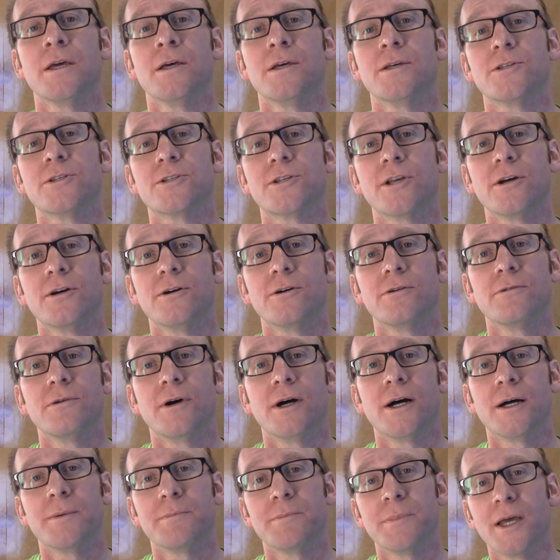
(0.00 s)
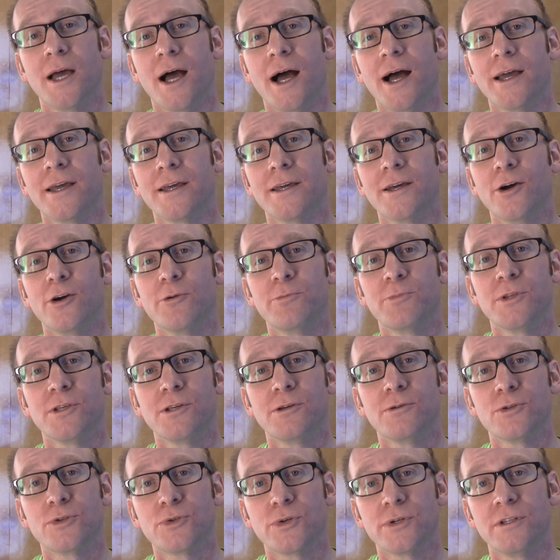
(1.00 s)
So I hope that
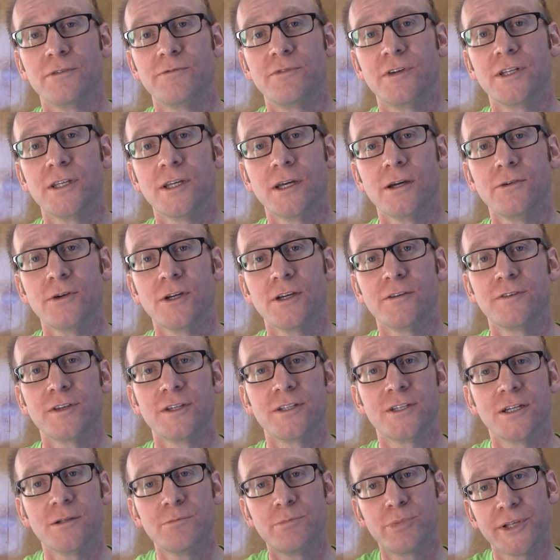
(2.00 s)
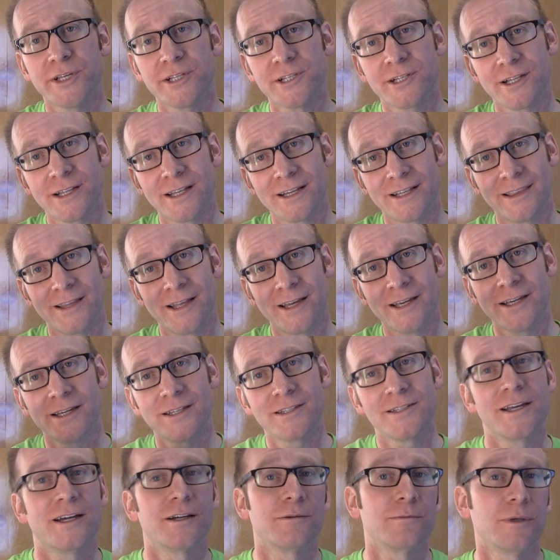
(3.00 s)
you enjoyed the video. If you did, please click
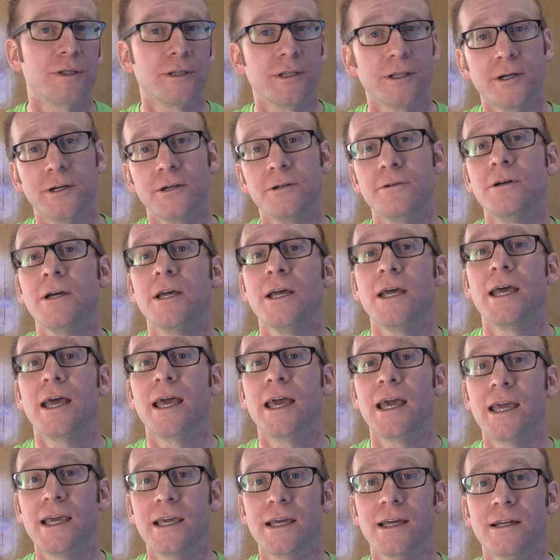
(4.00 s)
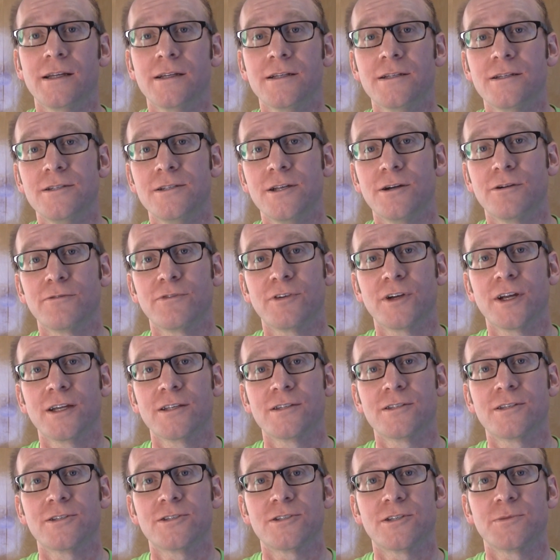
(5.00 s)
like down below, and don't forget
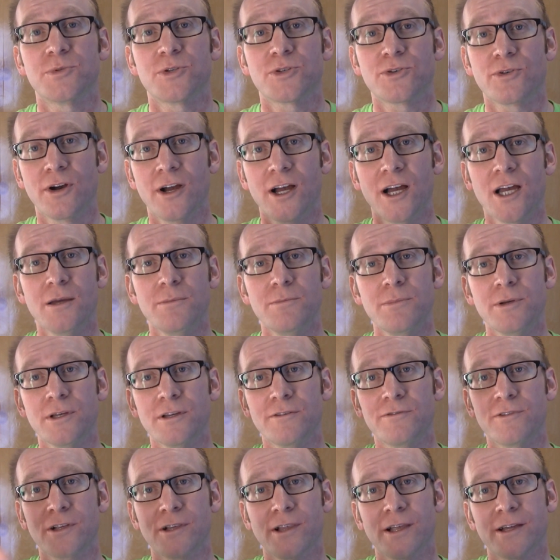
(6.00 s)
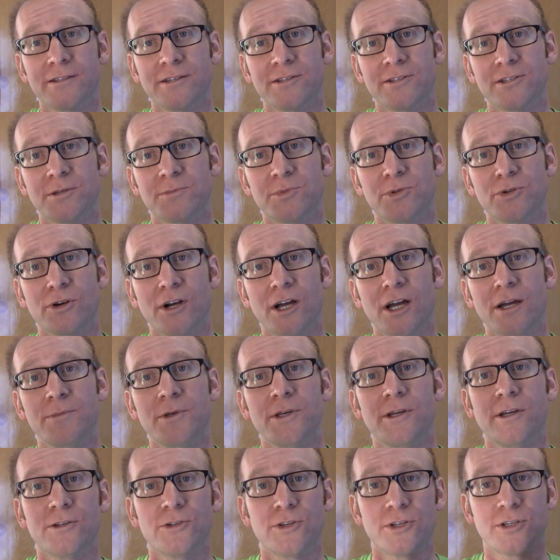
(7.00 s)
to subscribe. If you'd like to subscribe,
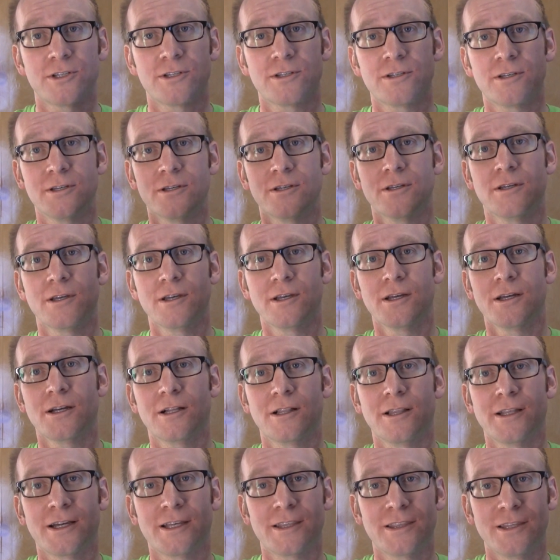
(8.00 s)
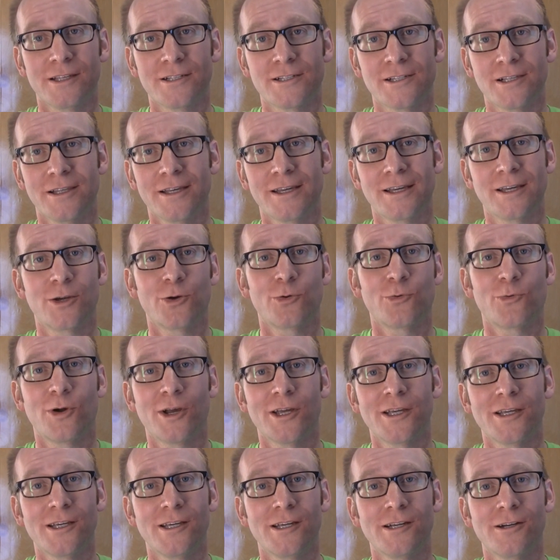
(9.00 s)
you can just click this link
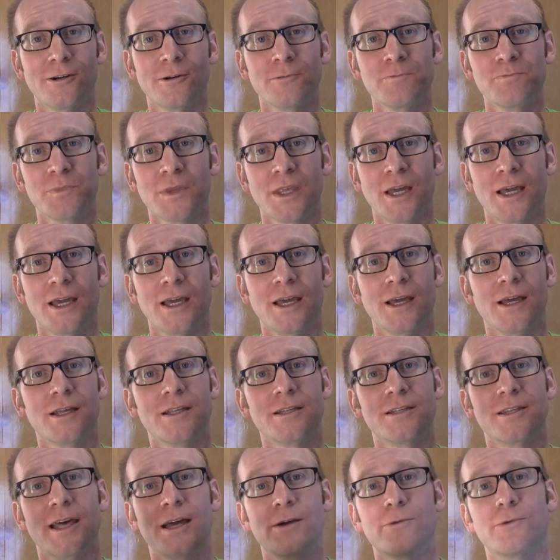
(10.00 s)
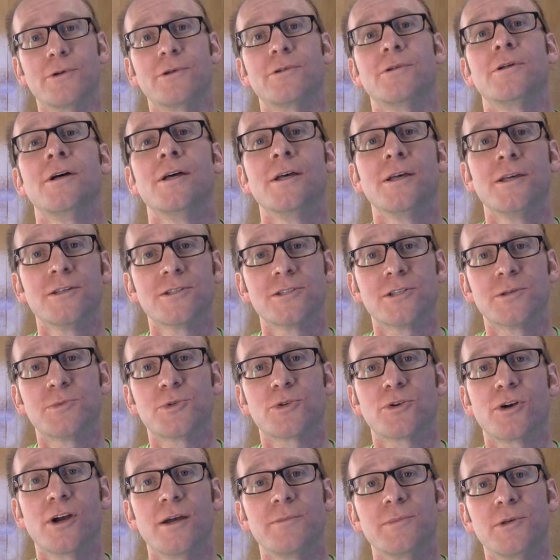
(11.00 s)
right here, and that will
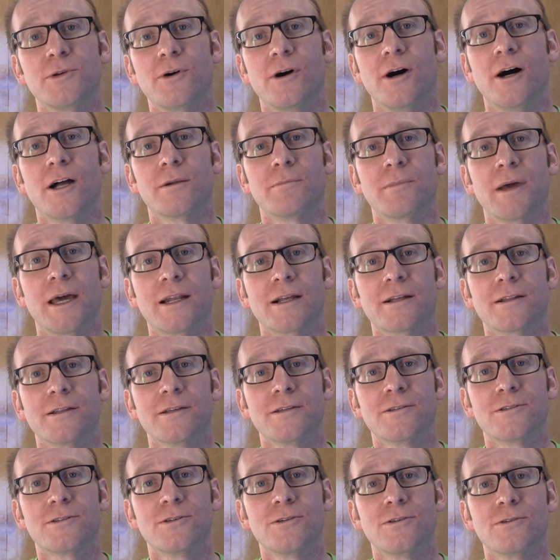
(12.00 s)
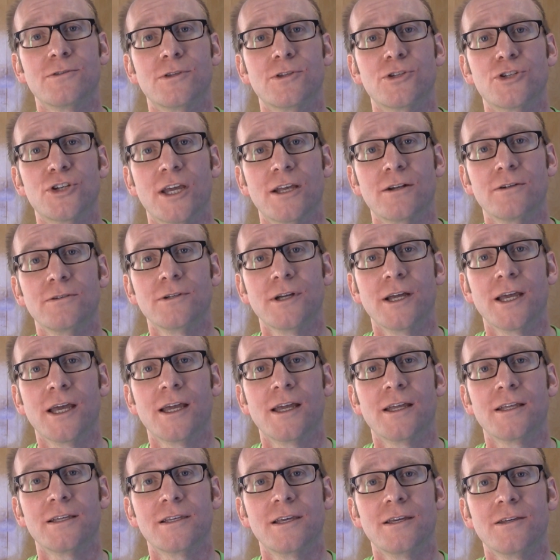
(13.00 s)
subscribe you automatically to the channel
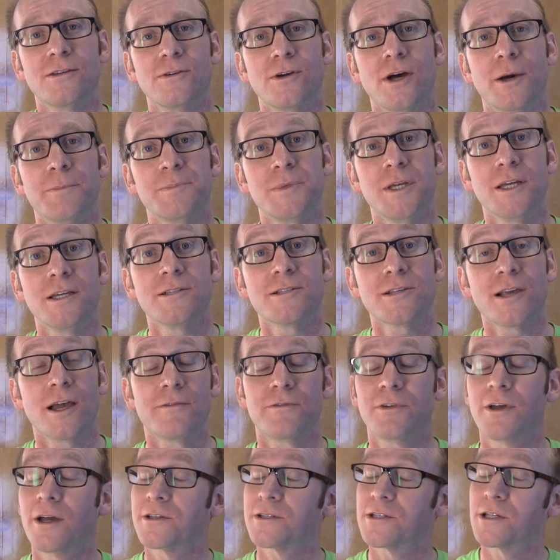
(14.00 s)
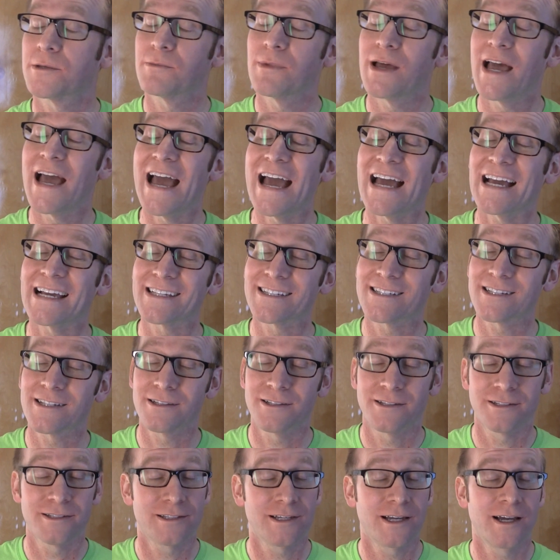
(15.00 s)
and get you updates. I've got some
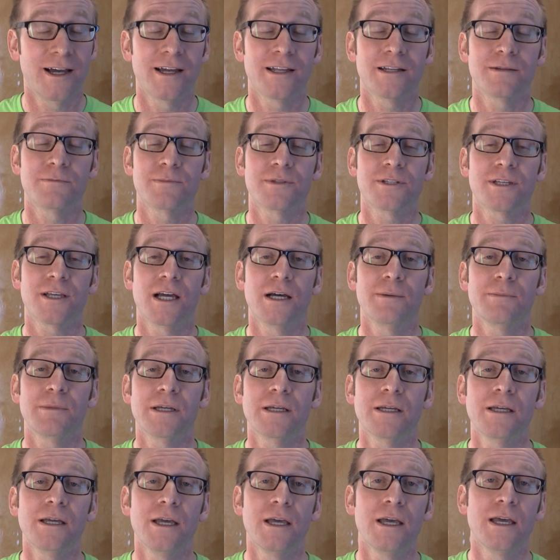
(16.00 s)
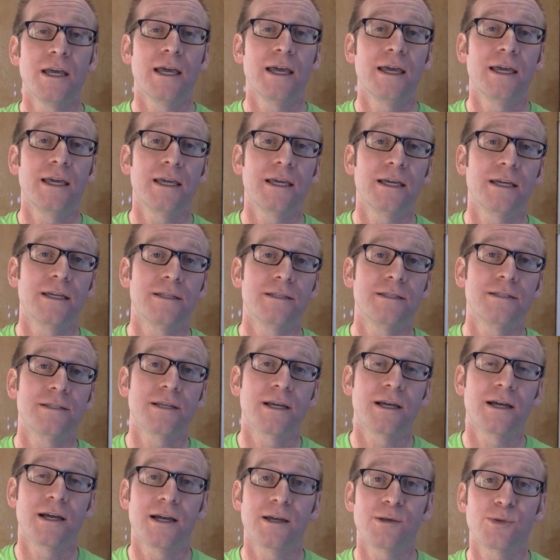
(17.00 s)
excellent items coming, and
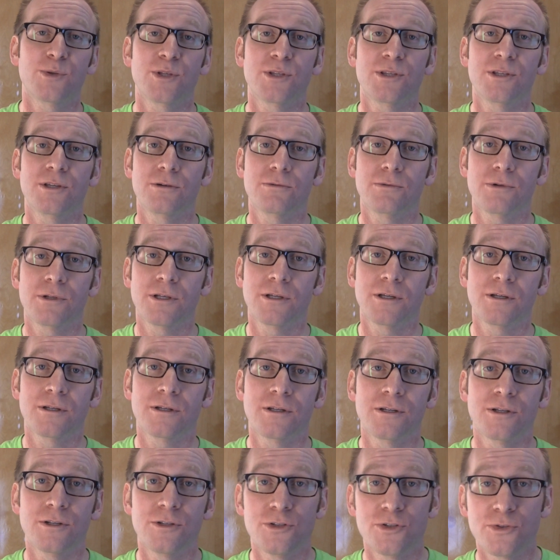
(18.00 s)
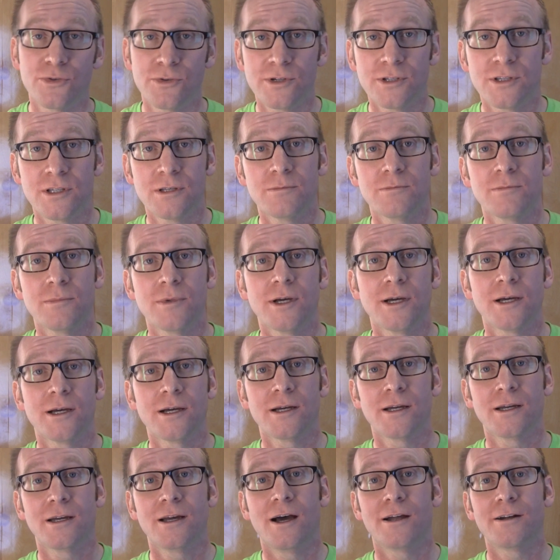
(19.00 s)
I think that you're really going to enjoy them.
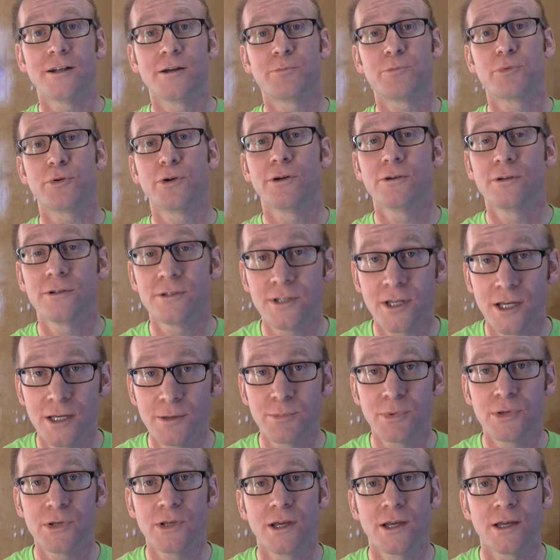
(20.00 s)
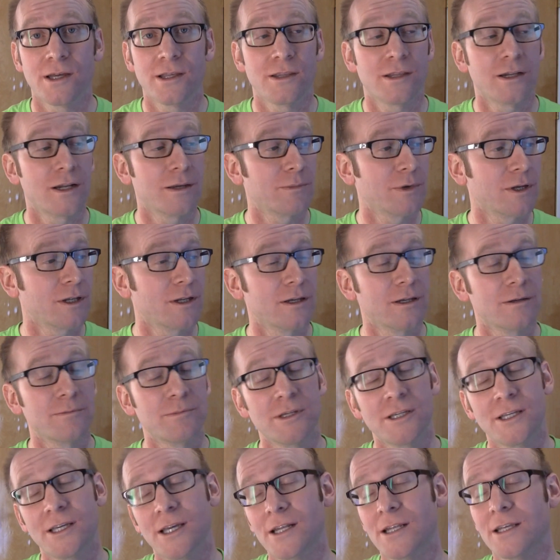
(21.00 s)
Got a prototype that I'm going to
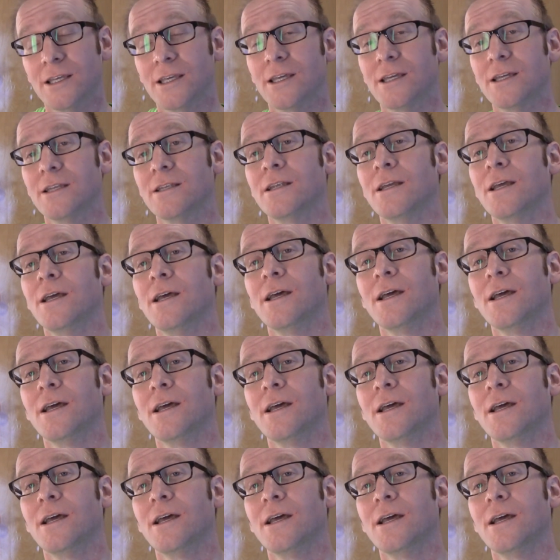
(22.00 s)
be getting in.